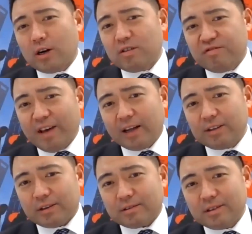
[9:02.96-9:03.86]
of
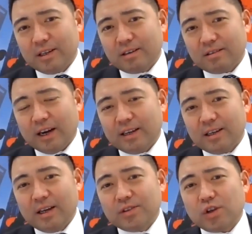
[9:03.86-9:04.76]
value, right?
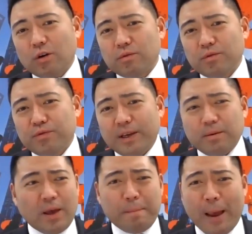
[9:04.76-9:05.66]
So,
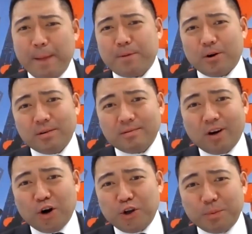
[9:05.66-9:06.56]
and paper
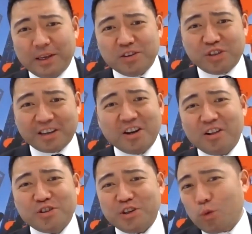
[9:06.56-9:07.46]
arguably is
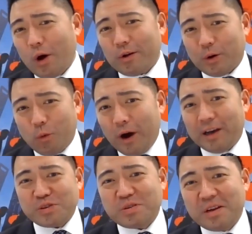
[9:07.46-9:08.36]
technology as well, or it
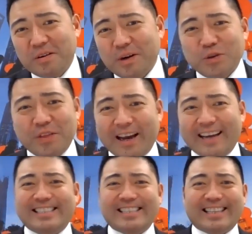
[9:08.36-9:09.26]
was, right? So the
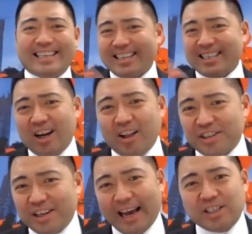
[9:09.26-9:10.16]
idea that
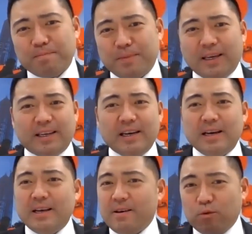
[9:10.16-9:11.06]
technology has to be
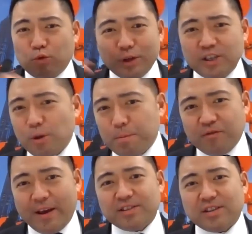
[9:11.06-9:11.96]
really super
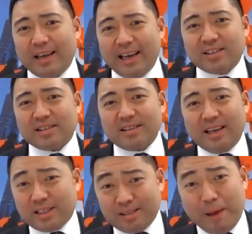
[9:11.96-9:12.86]
fancy, it's
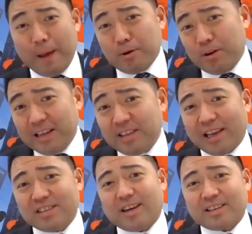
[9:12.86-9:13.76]
paper is a
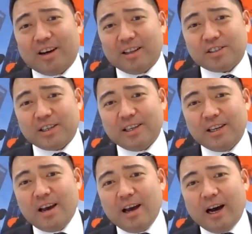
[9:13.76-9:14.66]
technology
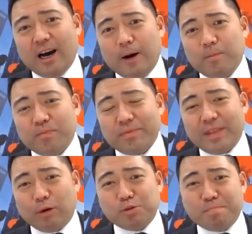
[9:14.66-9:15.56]

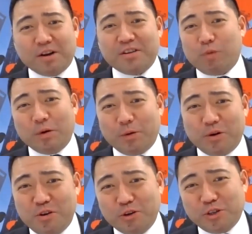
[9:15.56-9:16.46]
that was better than what they were
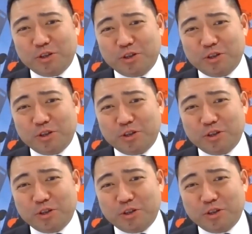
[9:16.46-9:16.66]
using